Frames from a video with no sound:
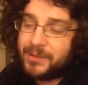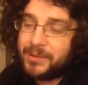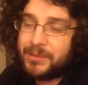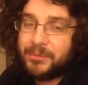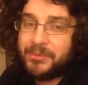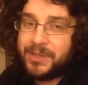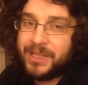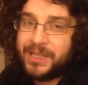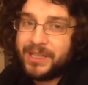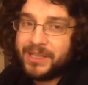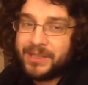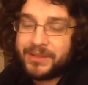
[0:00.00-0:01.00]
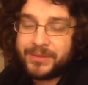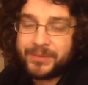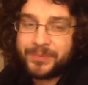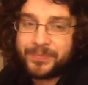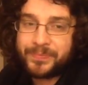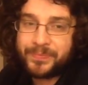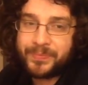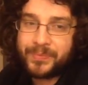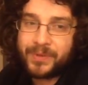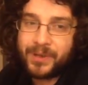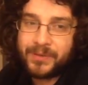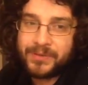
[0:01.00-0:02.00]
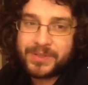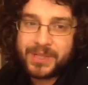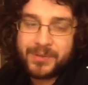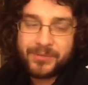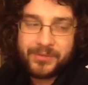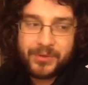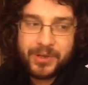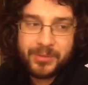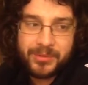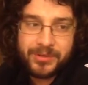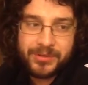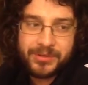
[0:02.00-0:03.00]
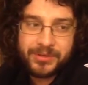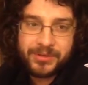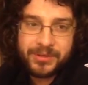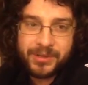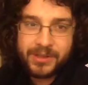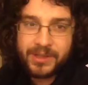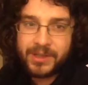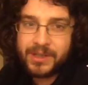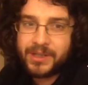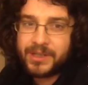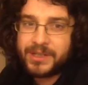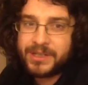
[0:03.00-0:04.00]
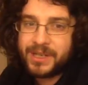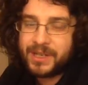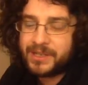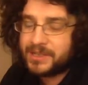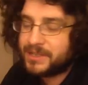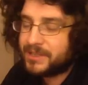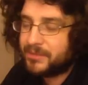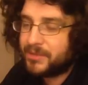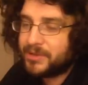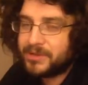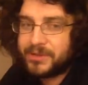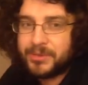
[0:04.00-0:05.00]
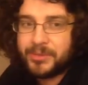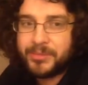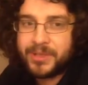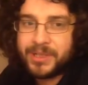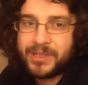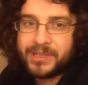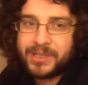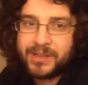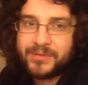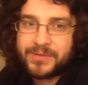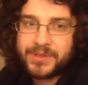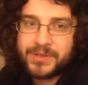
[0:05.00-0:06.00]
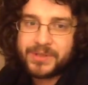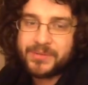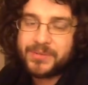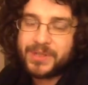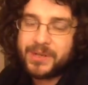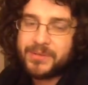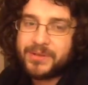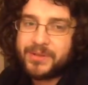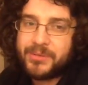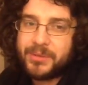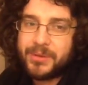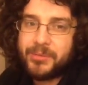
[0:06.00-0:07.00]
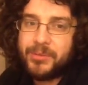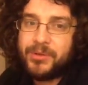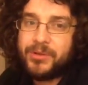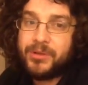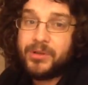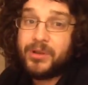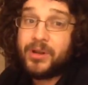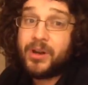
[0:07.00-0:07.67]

A human being have the same foibles and challenges that most human beings have, just sometimes they're a bit more